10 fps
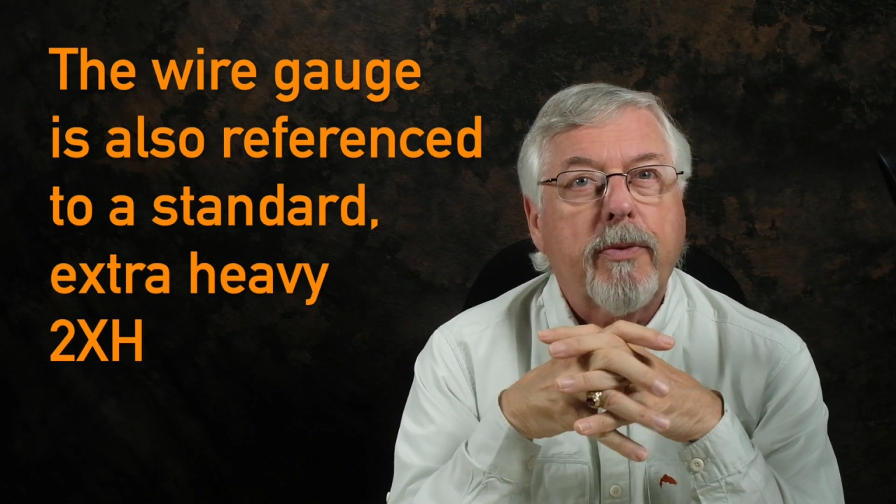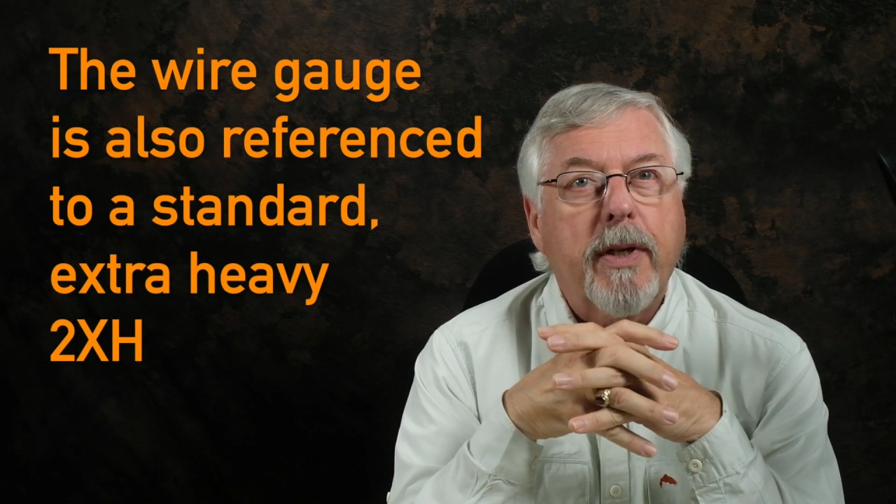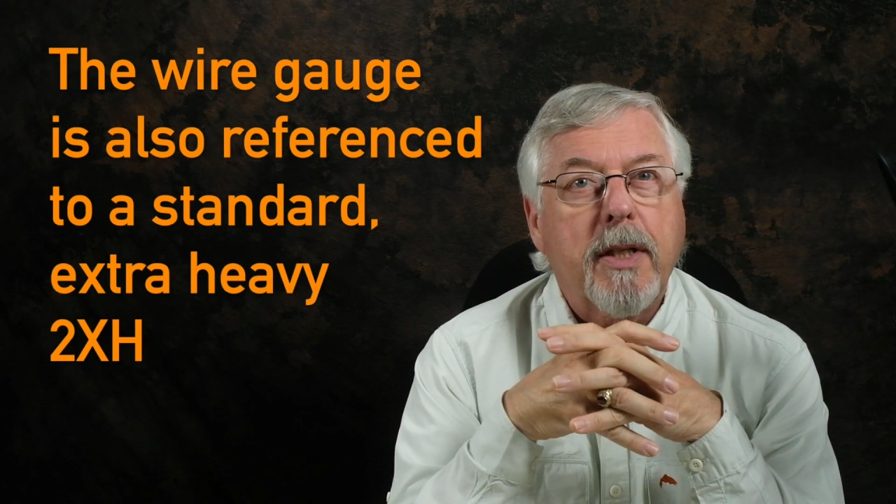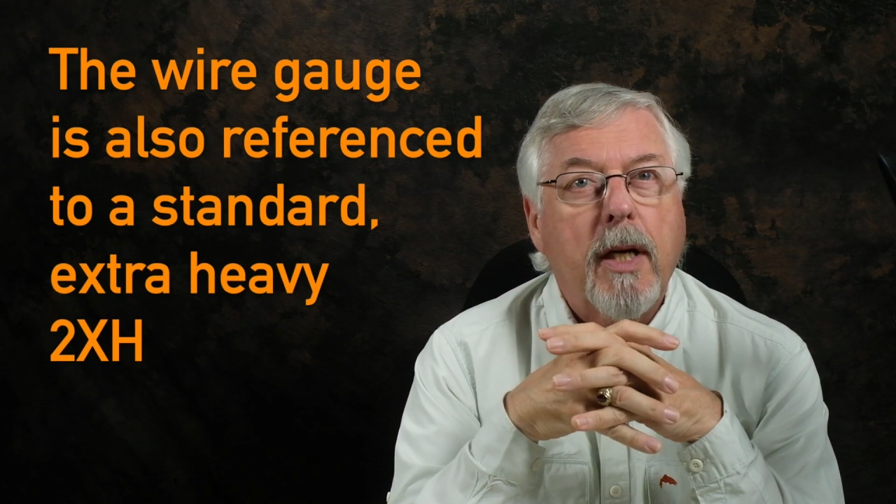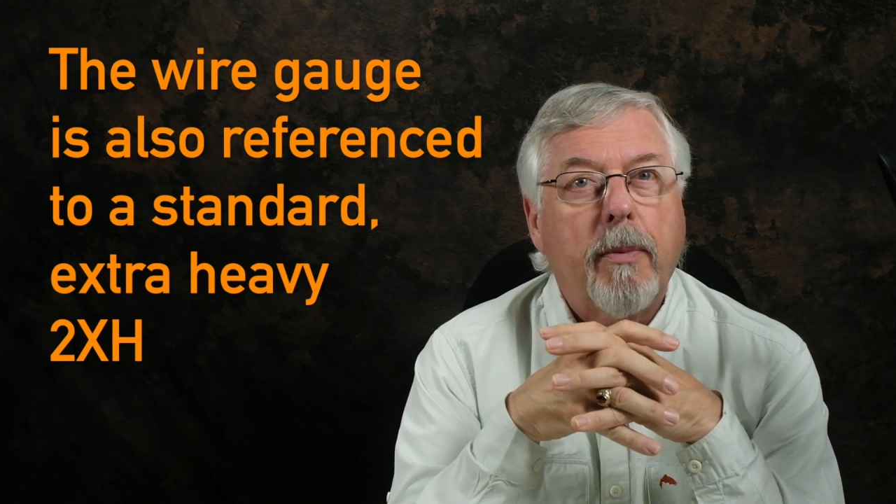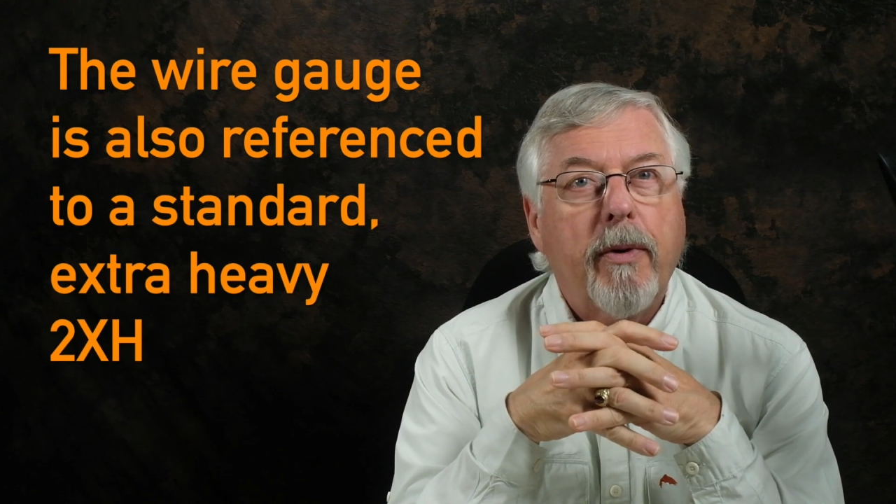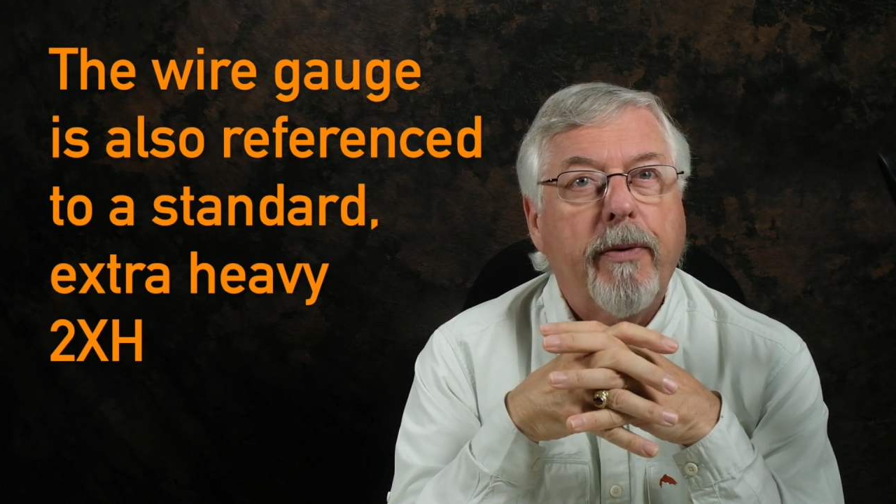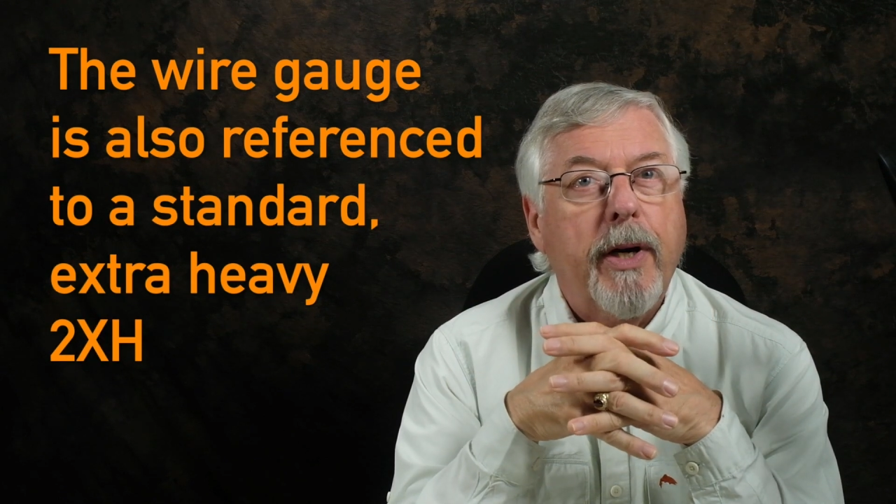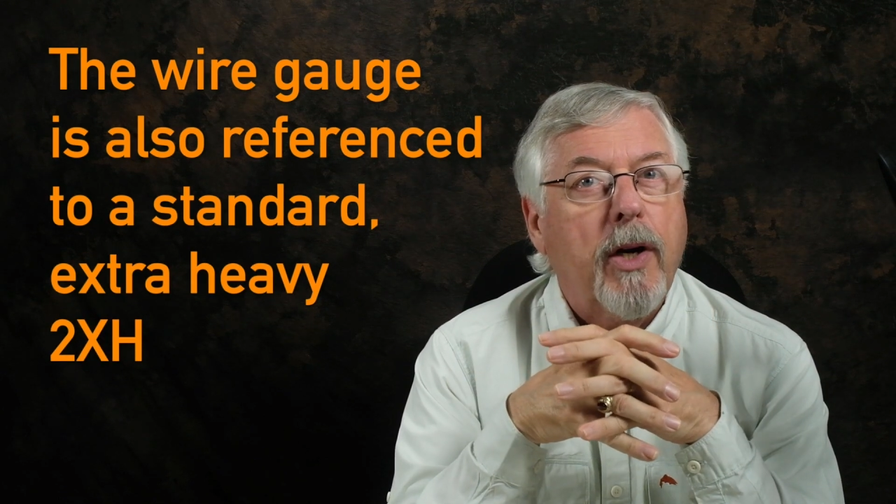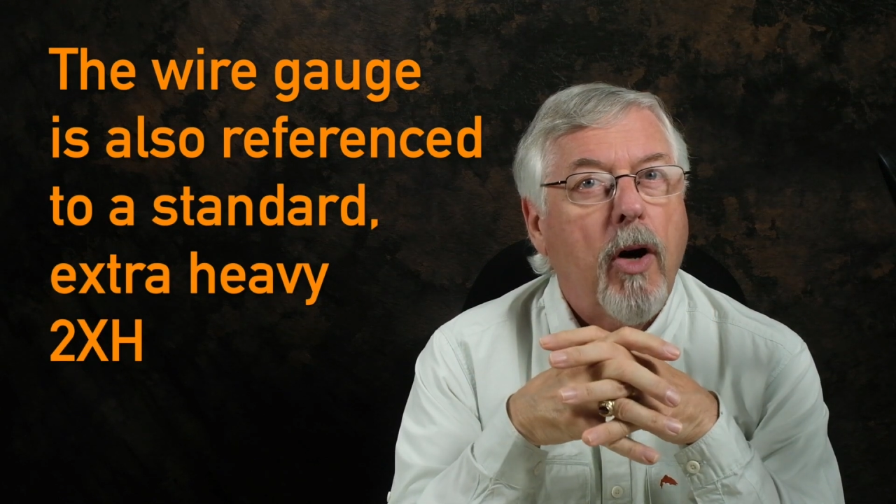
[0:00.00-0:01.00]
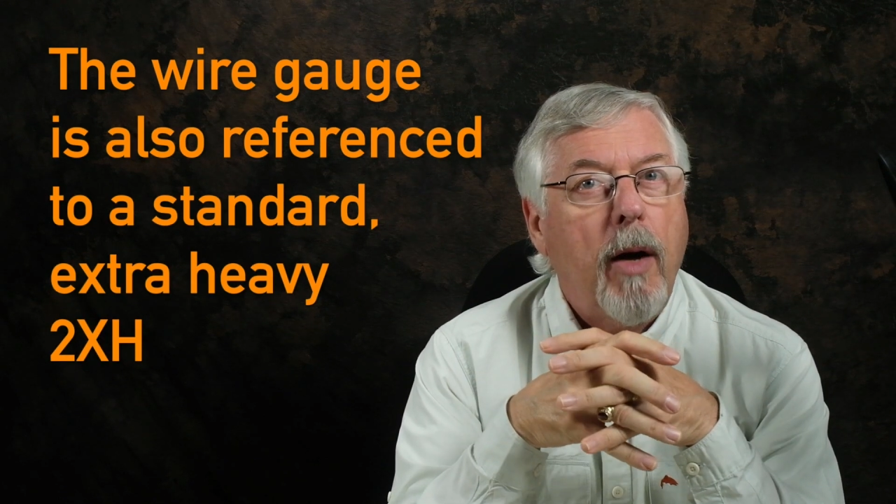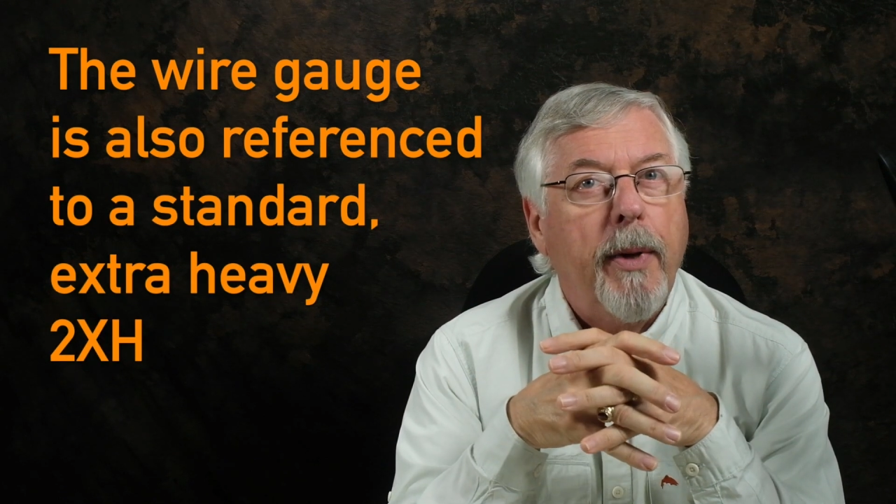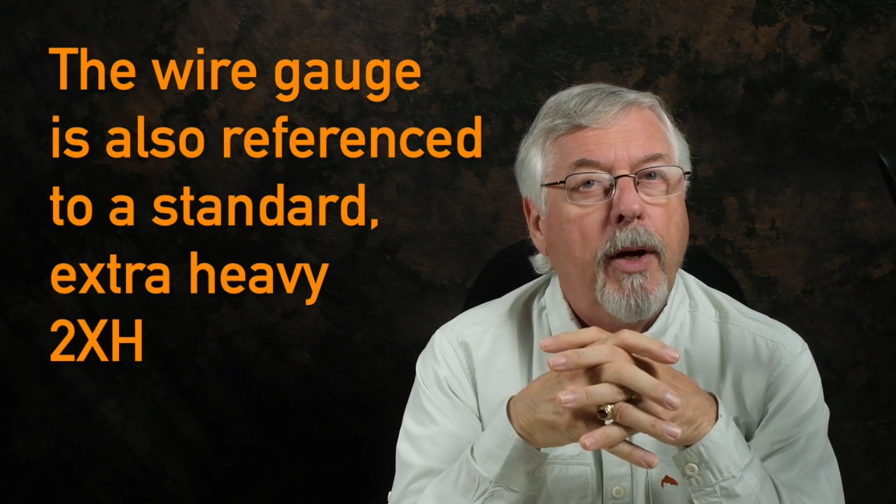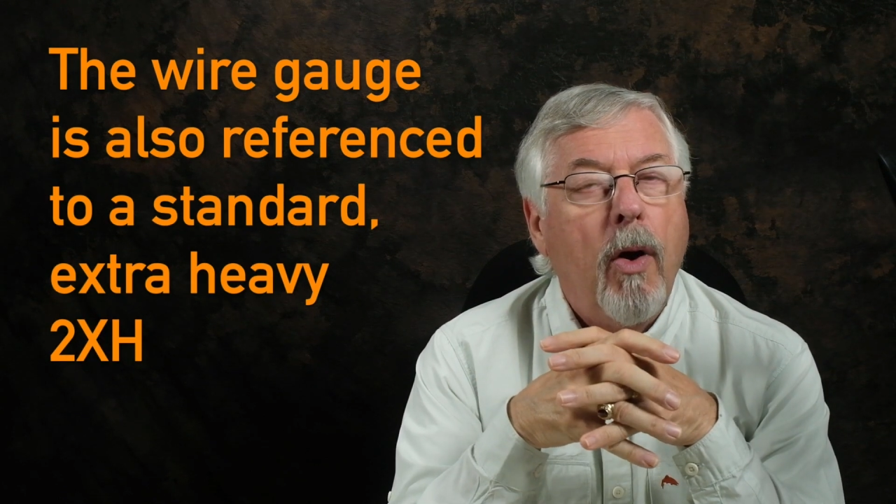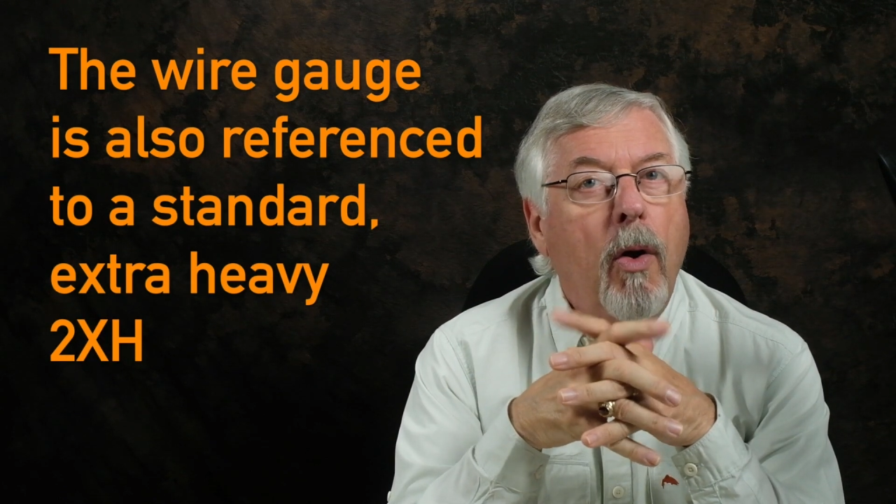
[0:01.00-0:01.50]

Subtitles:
for example, very common,